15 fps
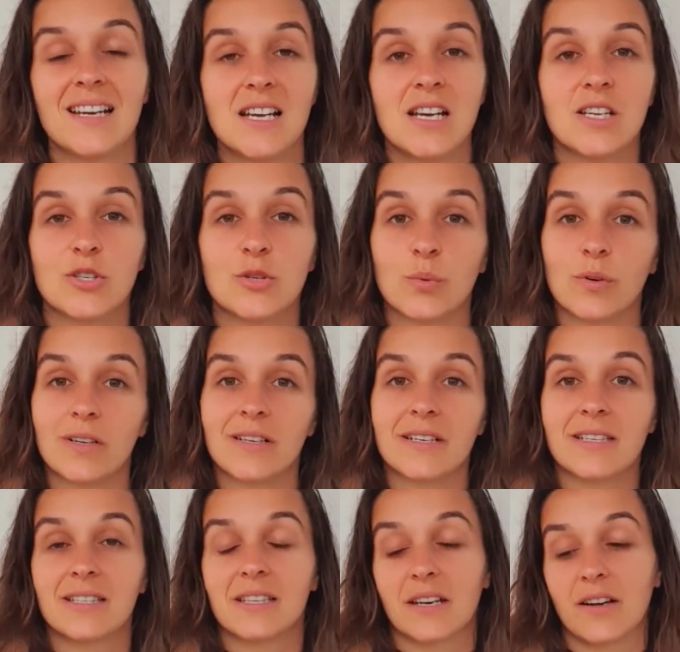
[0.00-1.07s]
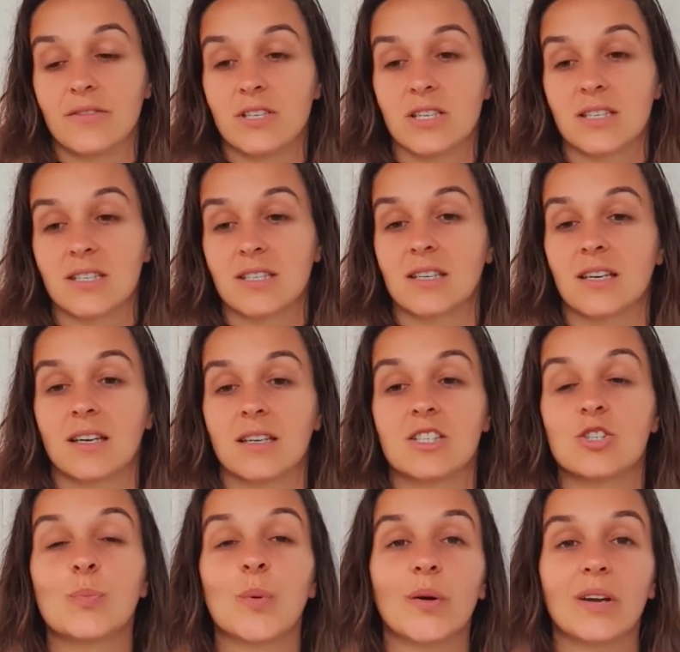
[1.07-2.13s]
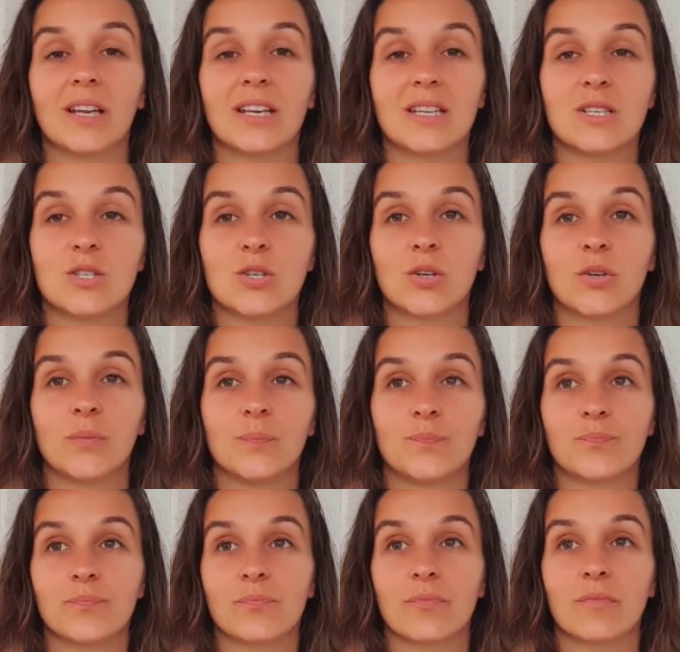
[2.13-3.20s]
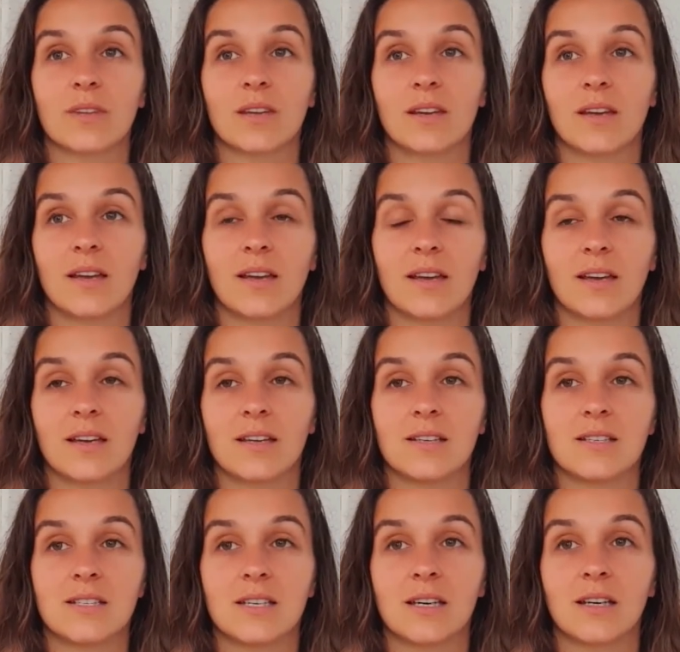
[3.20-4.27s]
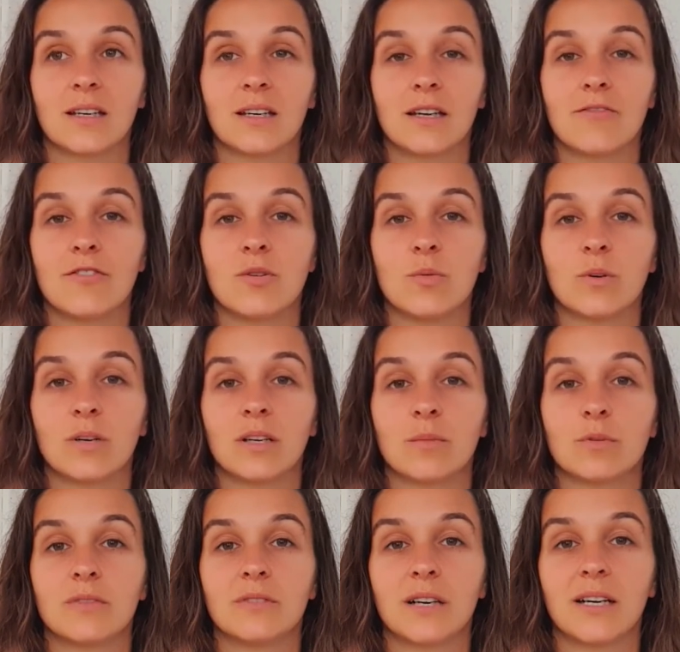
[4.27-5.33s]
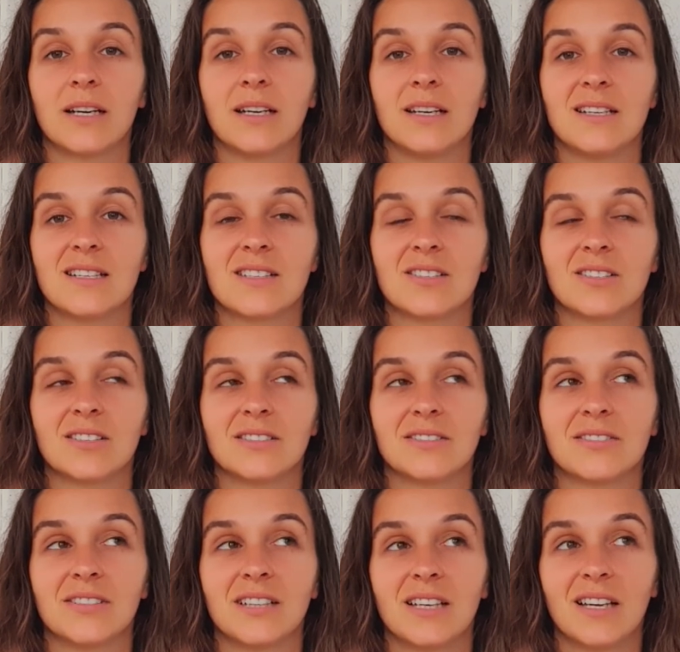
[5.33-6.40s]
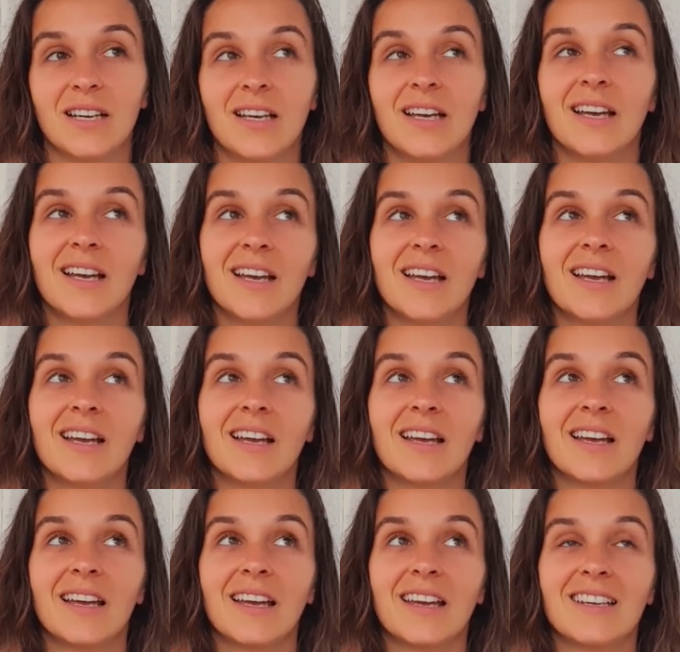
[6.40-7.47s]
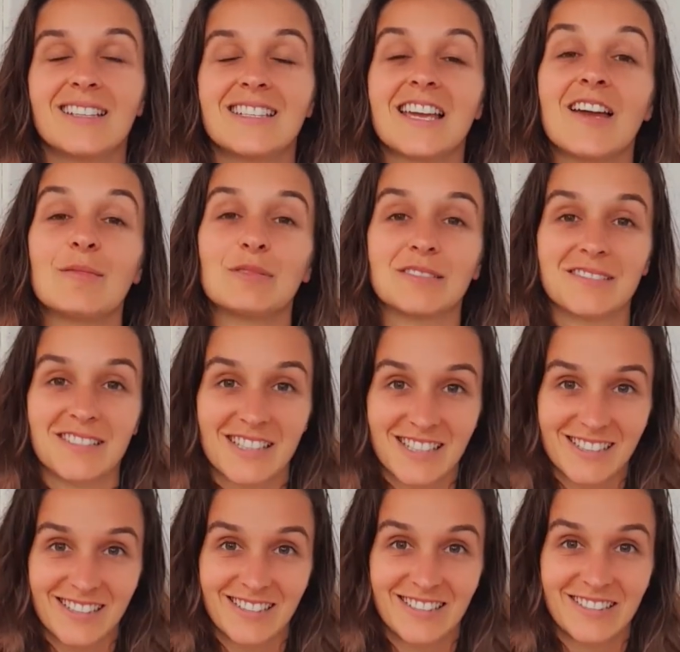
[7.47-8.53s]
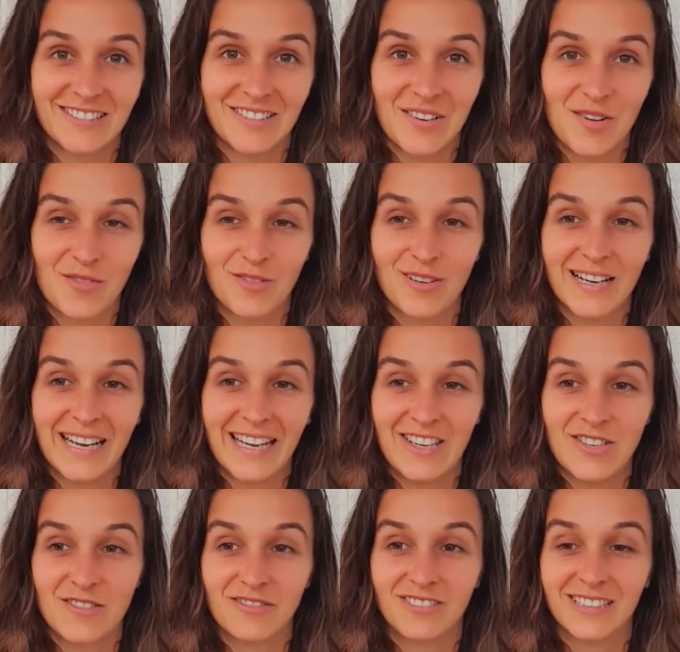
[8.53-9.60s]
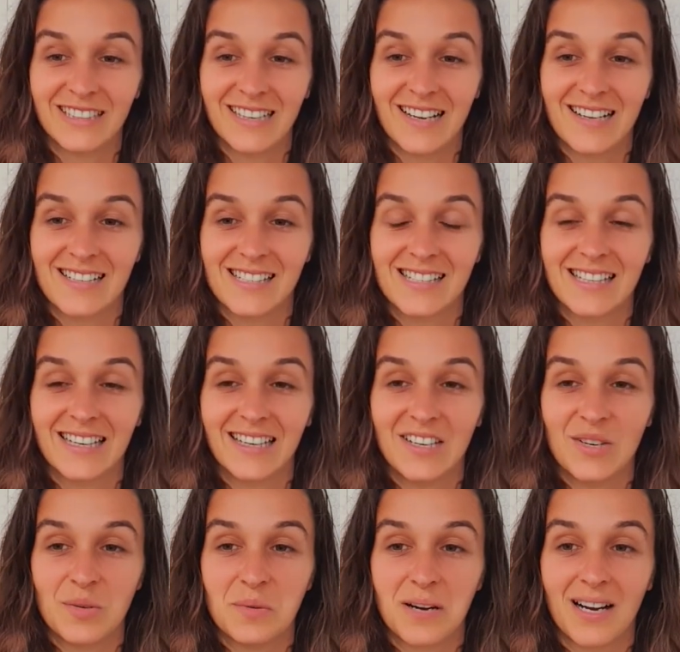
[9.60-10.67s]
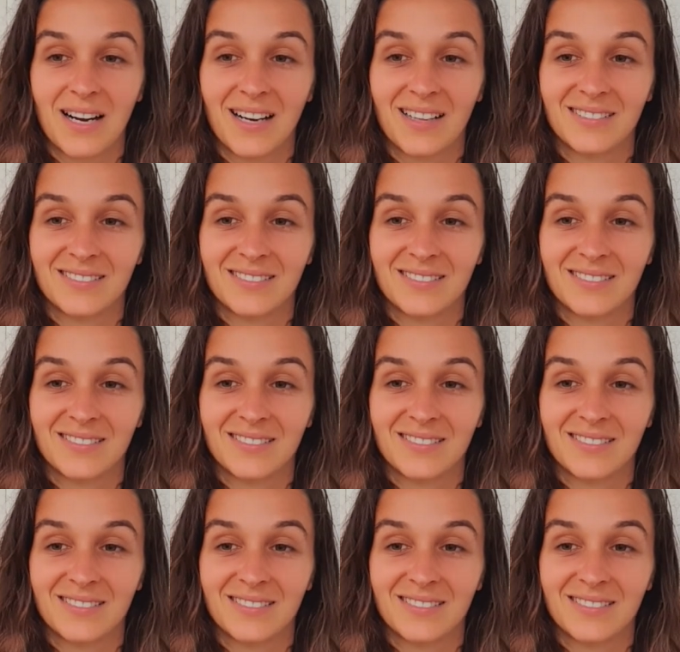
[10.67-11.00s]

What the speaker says: to what it is that I've just spoken into. And if you want to provide any sort of examples of where you've realised that you are